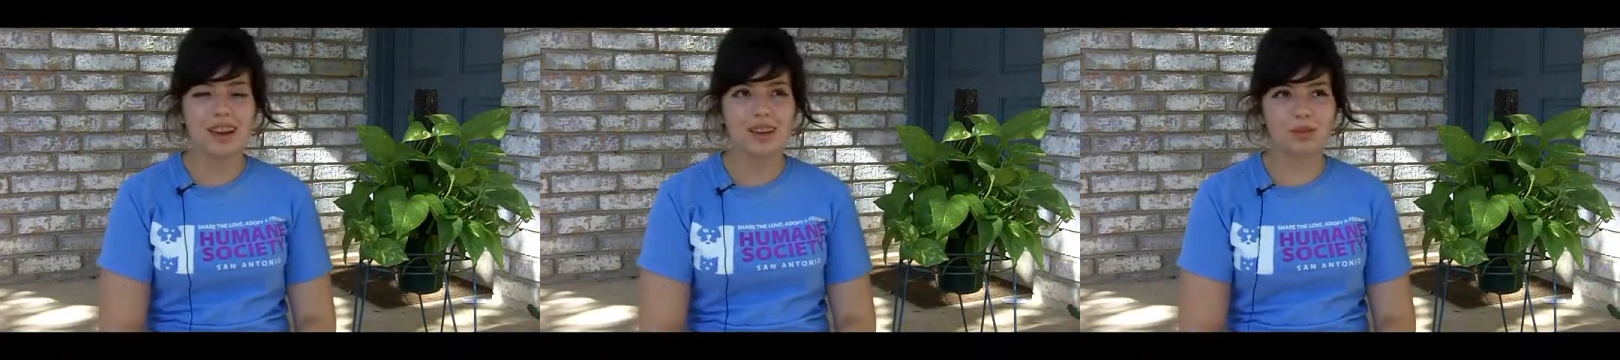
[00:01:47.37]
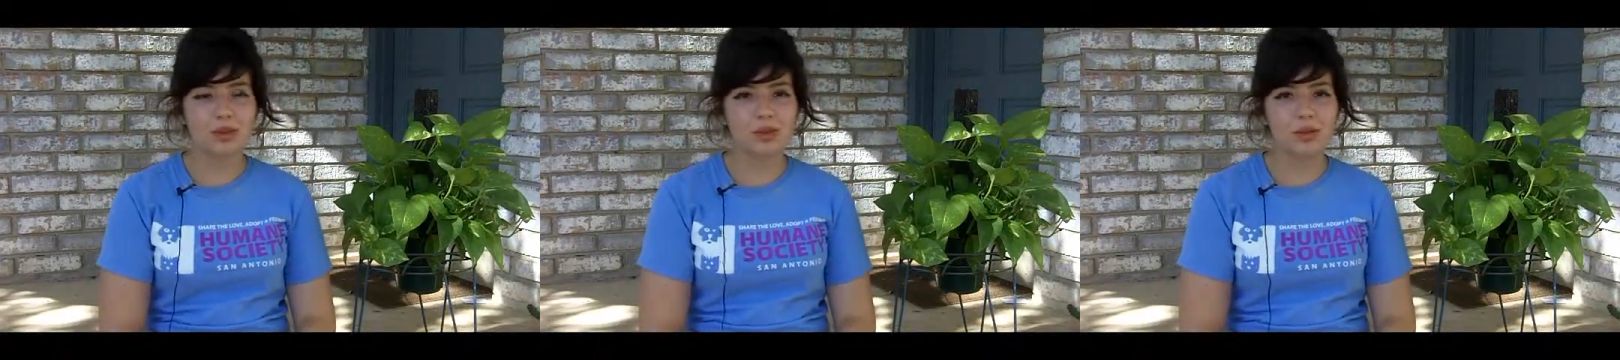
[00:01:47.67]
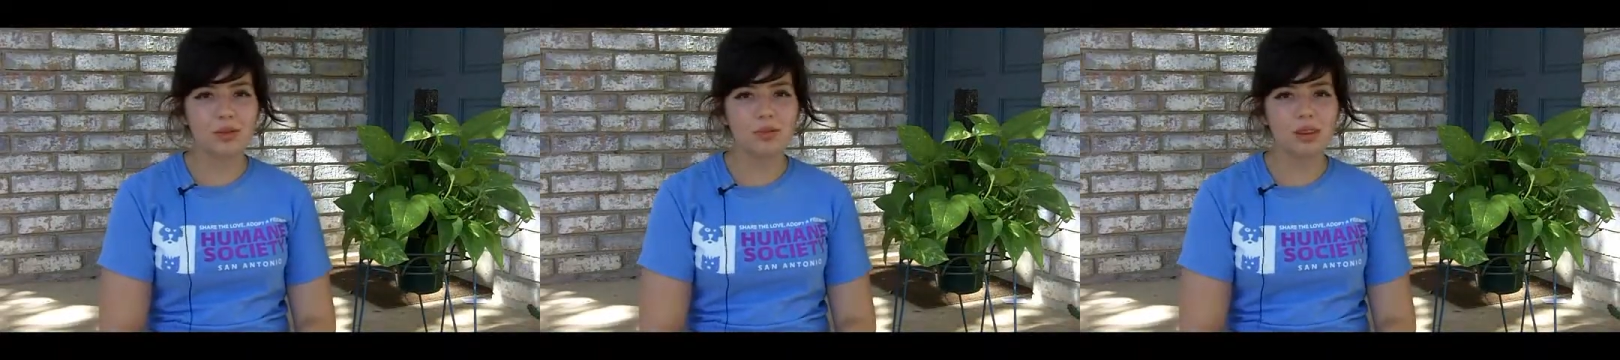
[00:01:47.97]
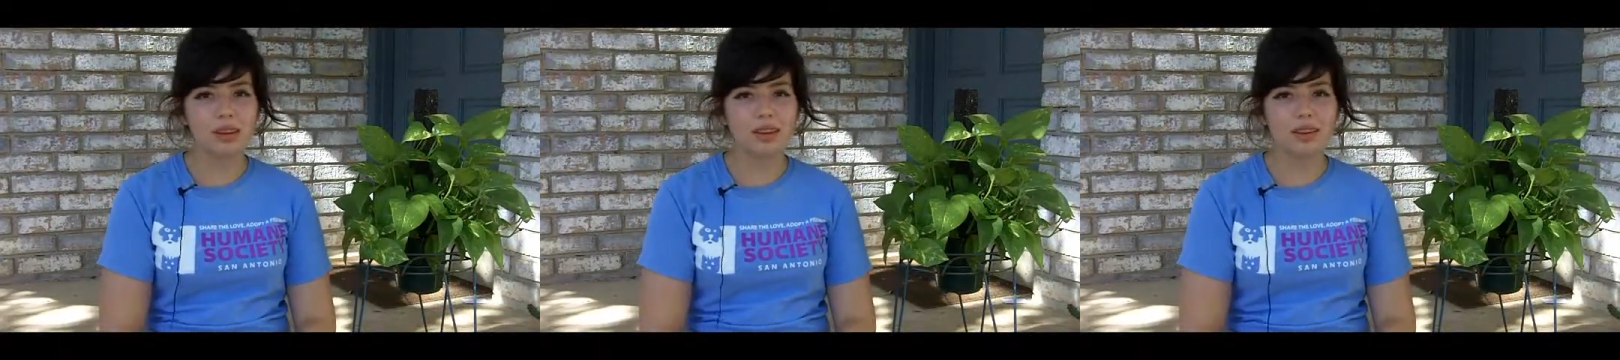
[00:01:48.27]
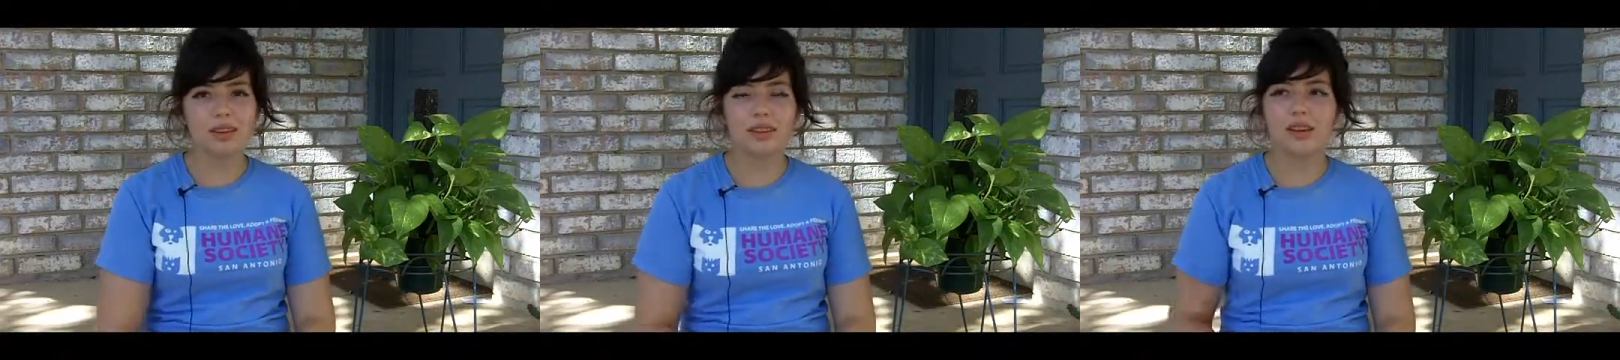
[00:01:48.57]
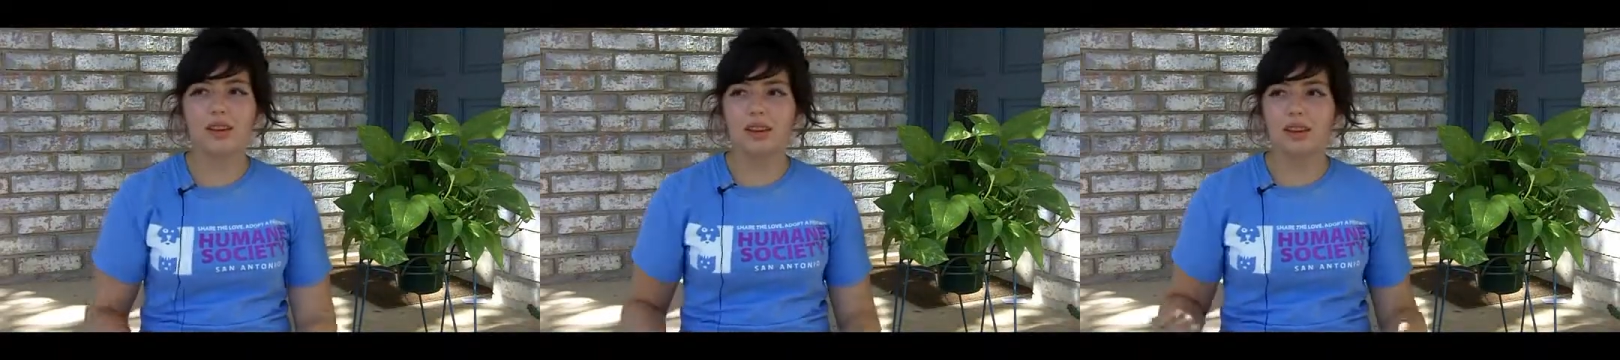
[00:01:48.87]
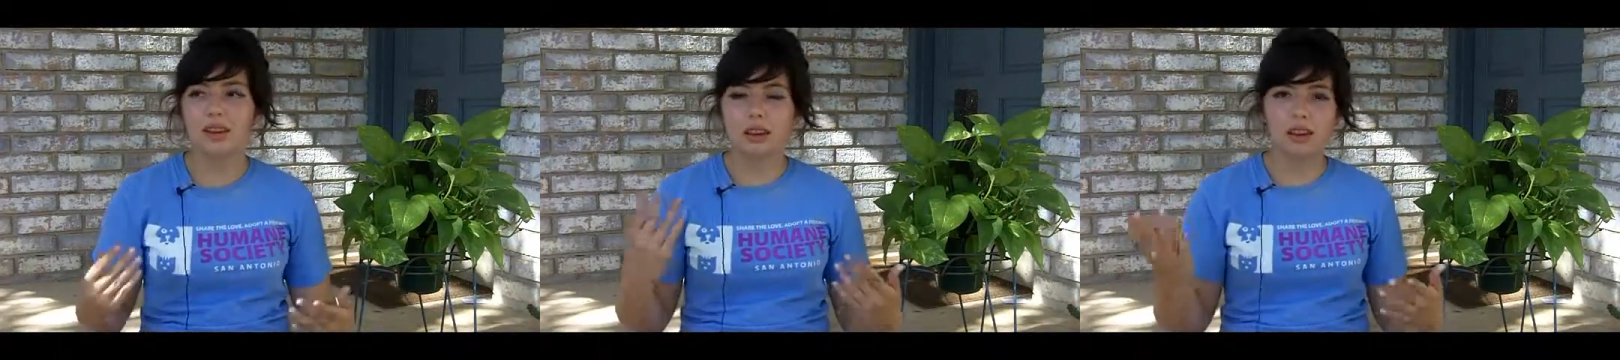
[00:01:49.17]
It's really cool because
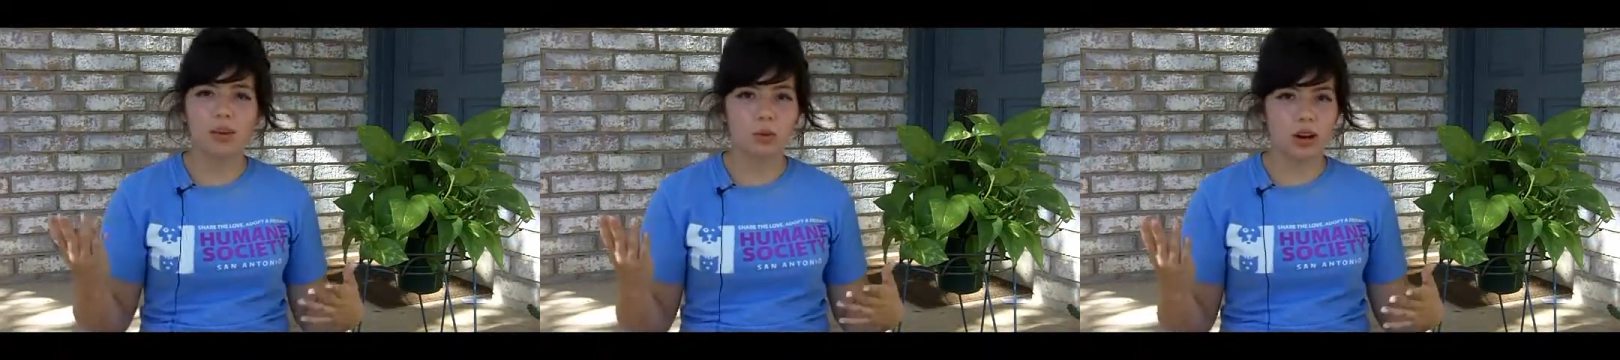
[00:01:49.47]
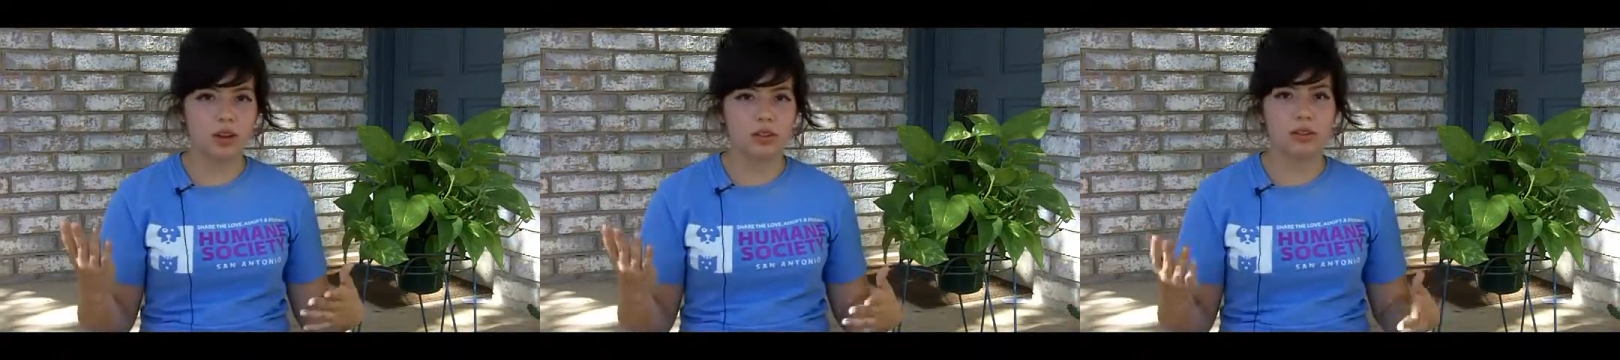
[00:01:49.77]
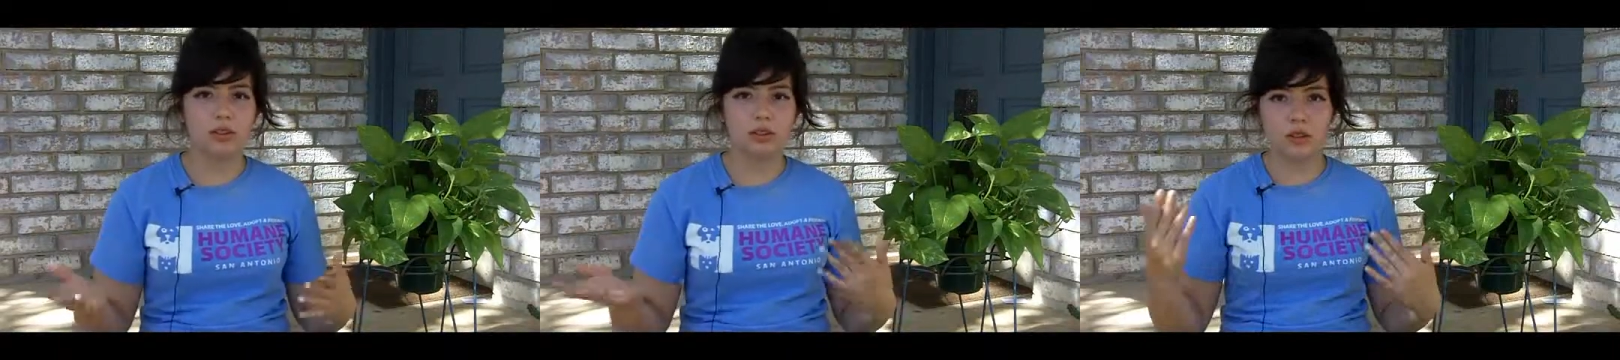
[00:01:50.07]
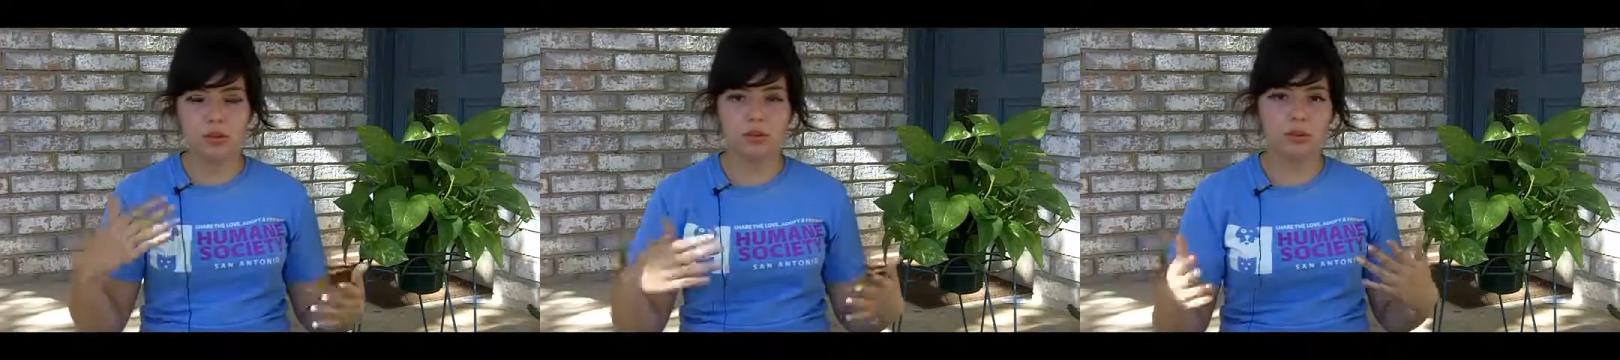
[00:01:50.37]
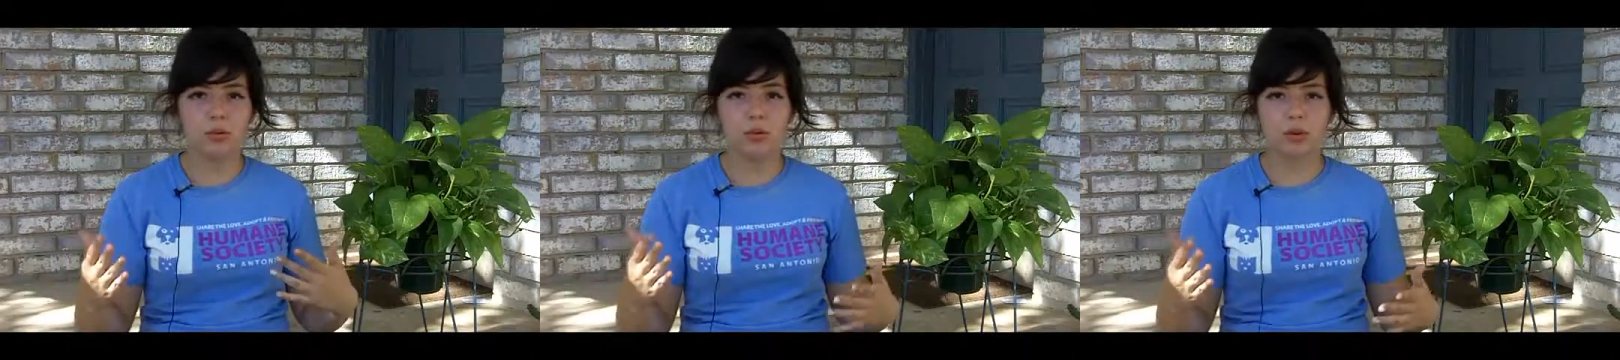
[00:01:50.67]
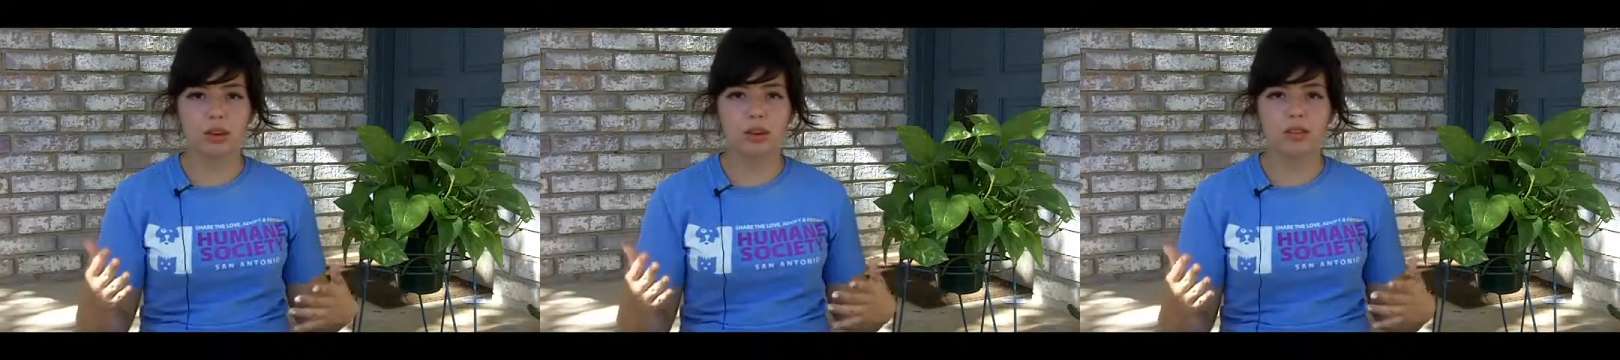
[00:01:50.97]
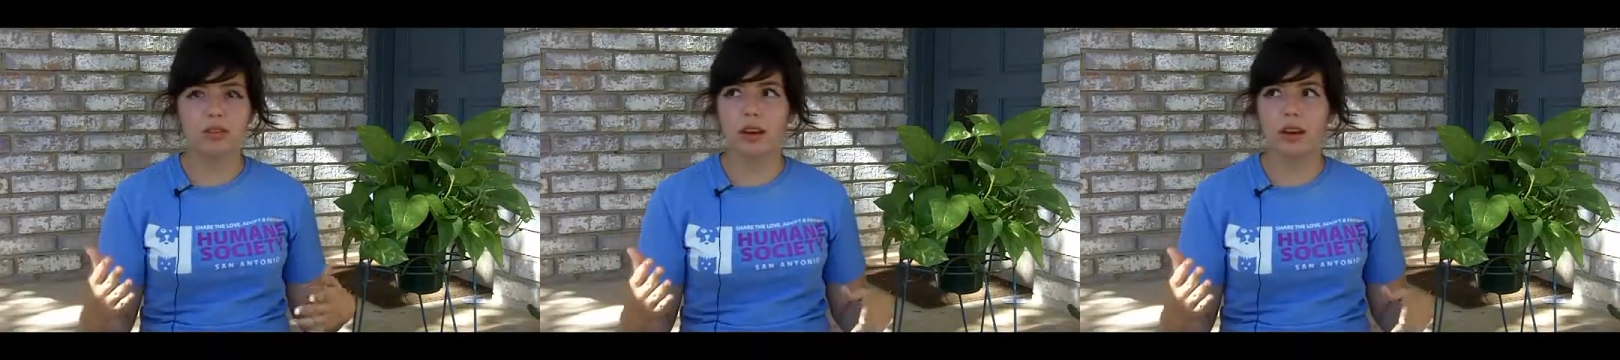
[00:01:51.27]
kids watch Disney Junior in the mornings.